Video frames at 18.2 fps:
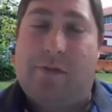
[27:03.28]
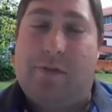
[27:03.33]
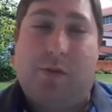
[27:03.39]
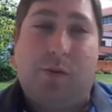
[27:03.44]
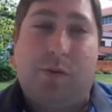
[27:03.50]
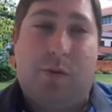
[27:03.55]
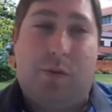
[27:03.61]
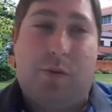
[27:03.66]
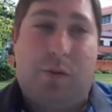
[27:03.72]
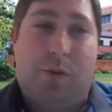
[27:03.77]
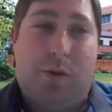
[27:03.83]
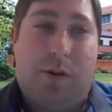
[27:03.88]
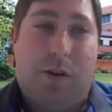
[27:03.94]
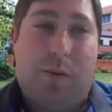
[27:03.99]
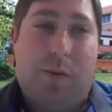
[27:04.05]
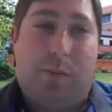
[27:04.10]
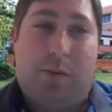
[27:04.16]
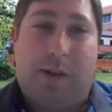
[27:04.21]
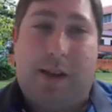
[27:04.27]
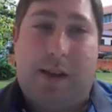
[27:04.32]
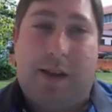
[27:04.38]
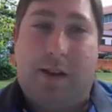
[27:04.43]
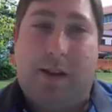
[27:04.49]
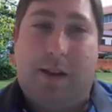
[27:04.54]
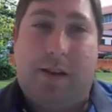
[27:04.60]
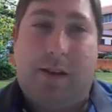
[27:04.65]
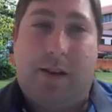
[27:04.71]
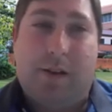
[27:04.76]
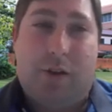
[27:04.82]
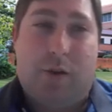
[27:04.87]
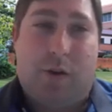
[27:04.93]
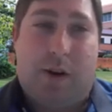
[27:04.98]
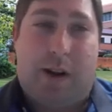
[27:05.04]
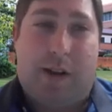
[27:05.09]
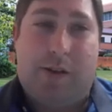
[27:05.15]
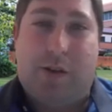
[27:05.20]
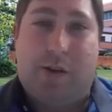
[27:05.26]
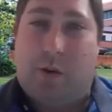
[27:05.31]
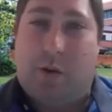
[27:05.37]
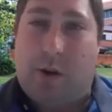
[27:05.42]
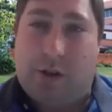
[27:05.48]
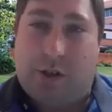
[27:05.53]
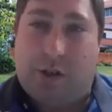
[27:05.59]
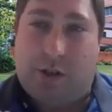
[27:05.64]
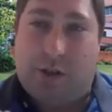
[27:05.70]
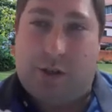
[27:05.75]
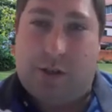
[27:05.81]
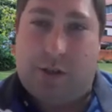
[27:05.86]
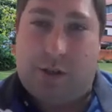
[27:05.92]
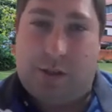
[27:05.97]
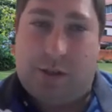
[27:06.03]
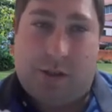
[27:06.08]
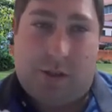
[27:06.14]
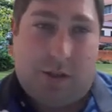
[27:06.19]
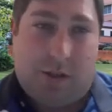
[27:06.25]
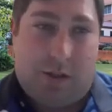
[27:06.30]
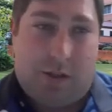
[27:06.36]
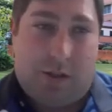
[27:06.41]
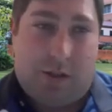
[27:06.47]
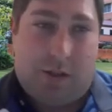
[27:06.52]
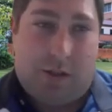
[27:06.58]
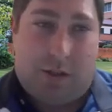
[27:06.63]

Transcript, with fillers: have to complete the short answer questions.